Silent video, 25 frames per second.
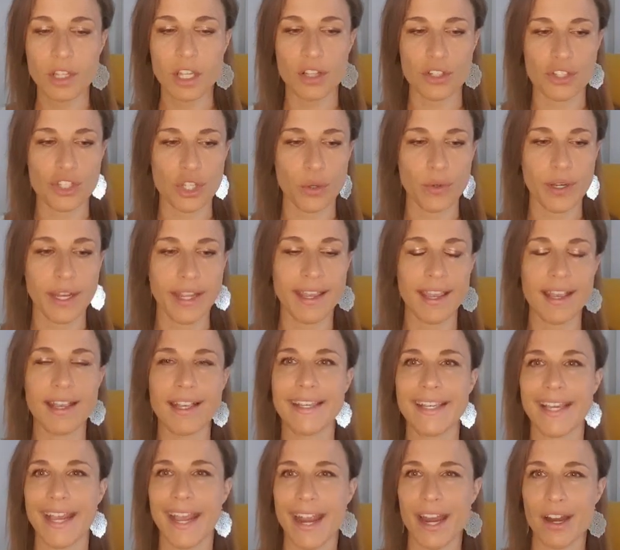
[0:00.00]
so they can
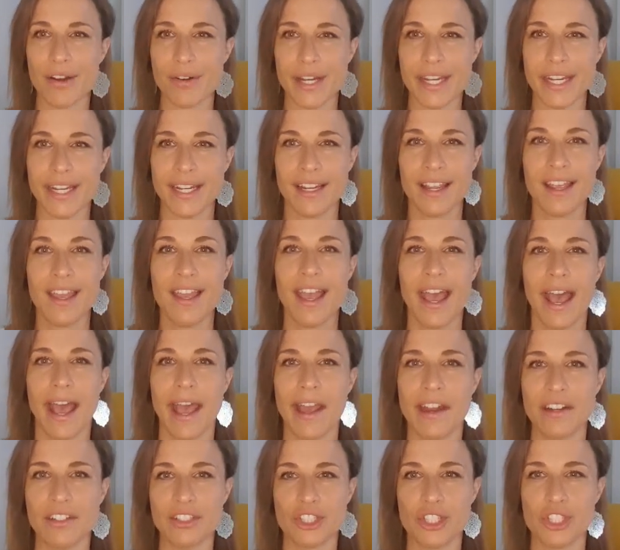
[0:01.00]
carry
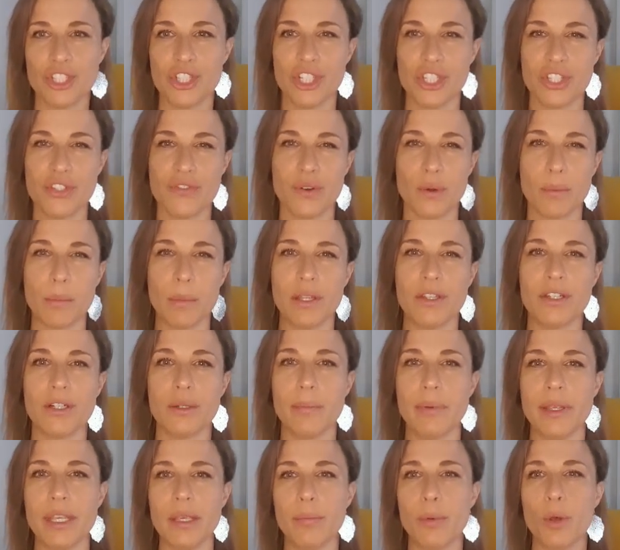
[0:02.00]
energies from other
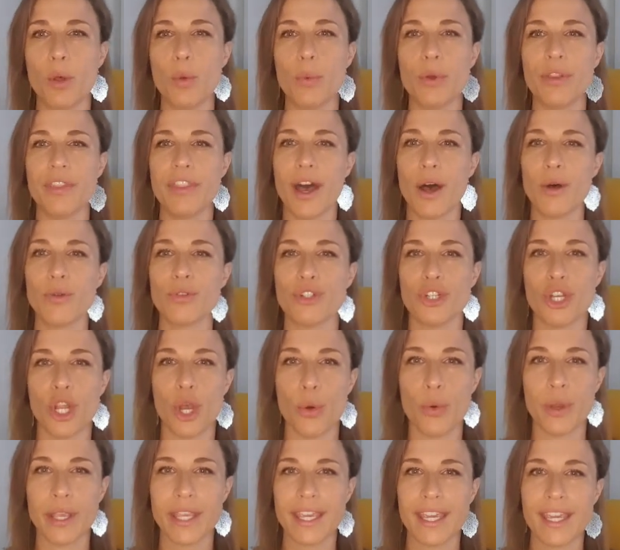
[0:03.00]
people without
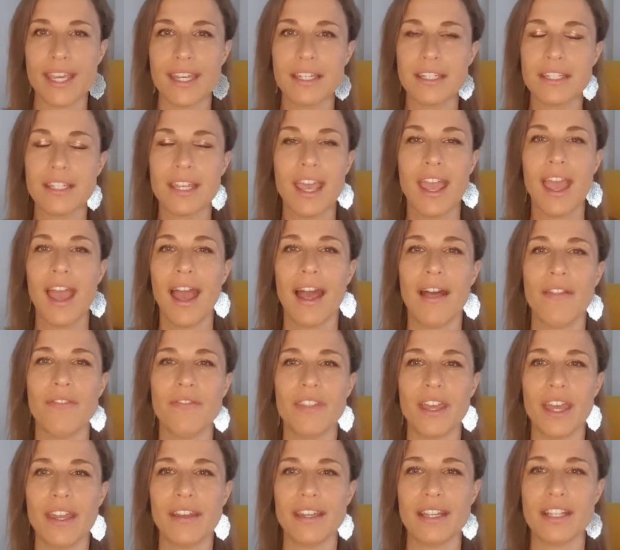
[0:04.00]
knowing it. And
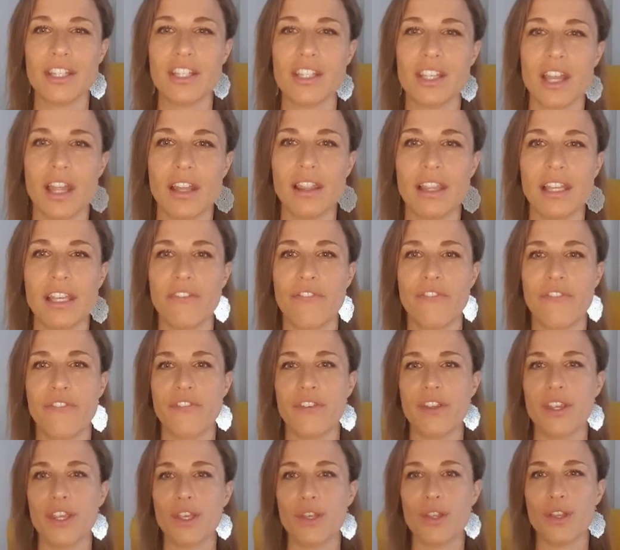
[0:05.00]
then they suddenly
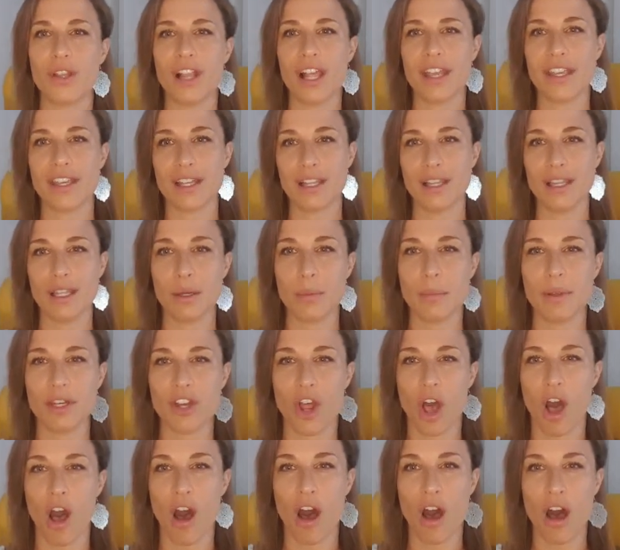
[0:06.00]
feel like a little bit
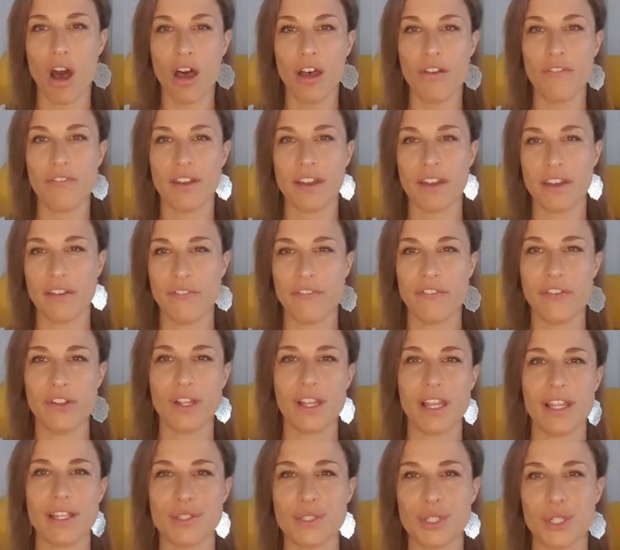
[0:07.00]
off and they feel
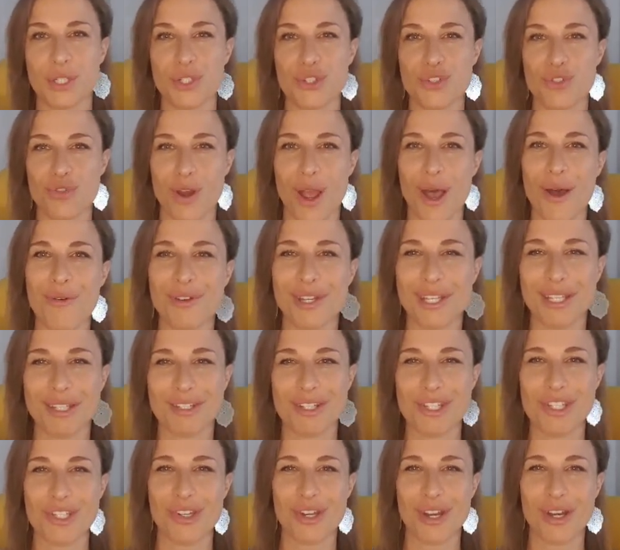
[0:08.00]
like they're drowning
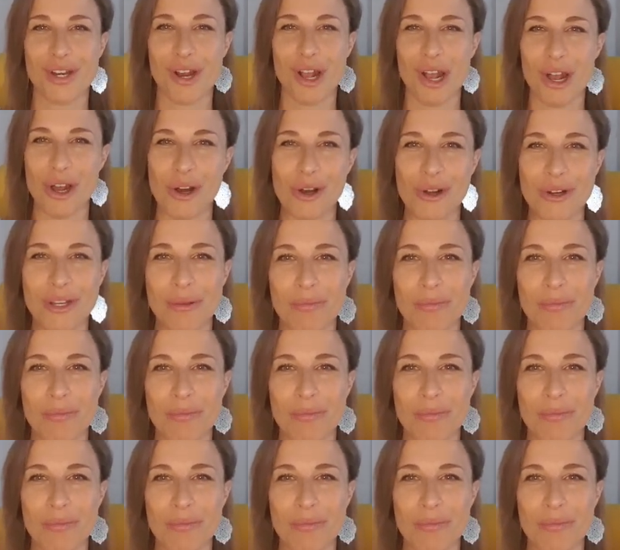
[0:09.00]
into their own